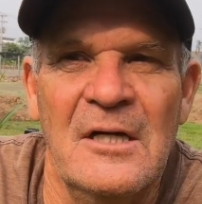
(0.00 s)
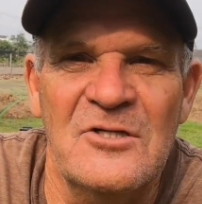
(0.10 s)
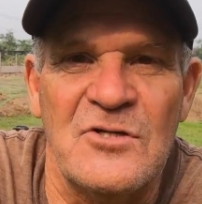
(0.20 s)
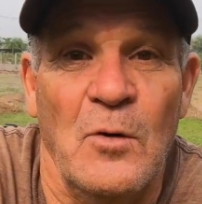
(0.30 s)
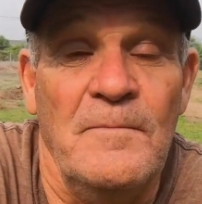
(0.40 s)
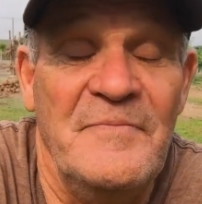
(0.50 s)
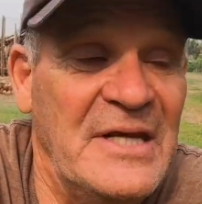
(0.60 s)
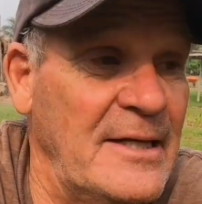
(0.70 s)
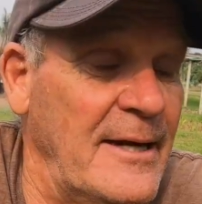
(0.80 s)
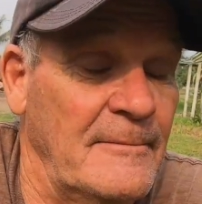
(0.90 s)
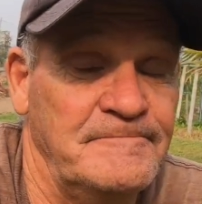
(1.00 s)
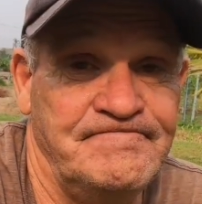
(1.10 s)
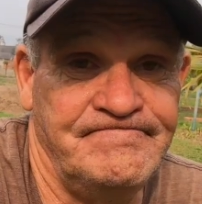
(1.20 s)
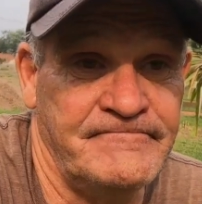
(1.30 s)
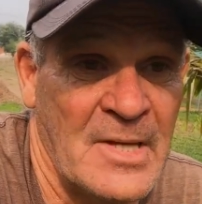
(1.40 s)
So anyhow,
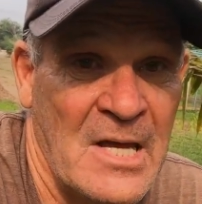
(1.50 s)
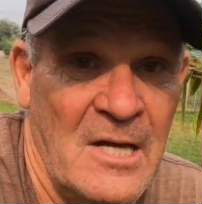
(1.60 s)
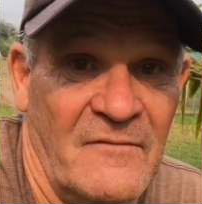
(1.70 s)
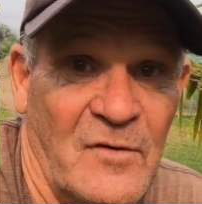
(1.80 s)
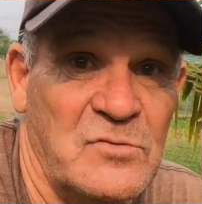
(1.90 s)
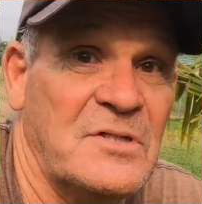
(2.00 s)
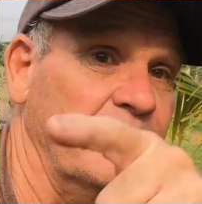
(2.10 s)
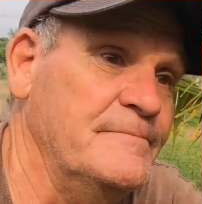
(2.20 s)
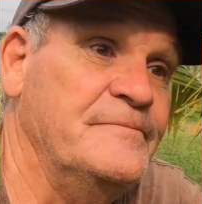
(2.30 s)
folks,